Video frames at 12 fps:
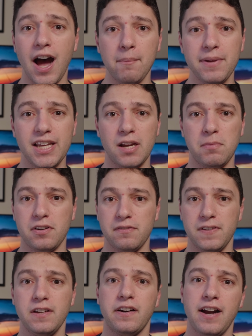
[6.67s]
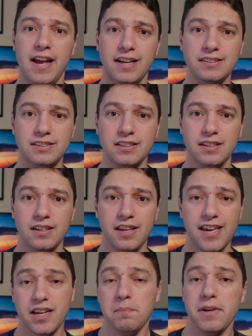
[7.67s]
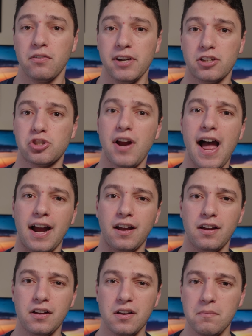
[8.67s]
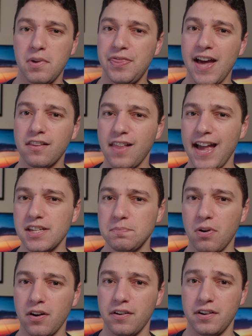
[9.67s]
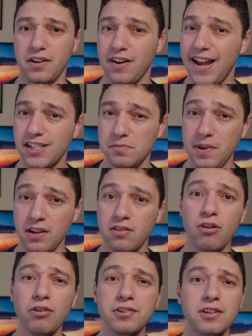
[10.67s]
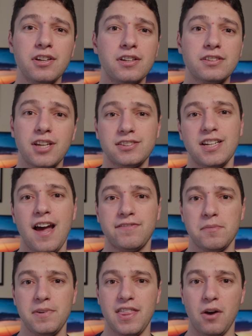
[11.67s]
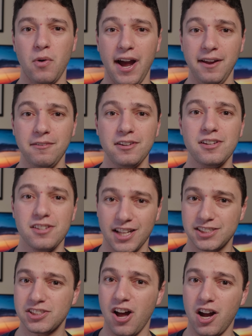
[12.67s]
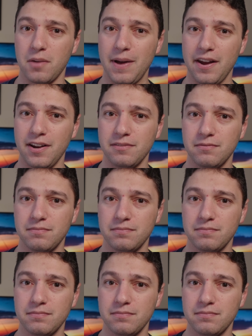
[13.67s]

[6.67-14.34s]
not being able to feel your hands, it can be a real drag. But that last part, your hands being cold, doesn't have to be that way. Let's talk about it.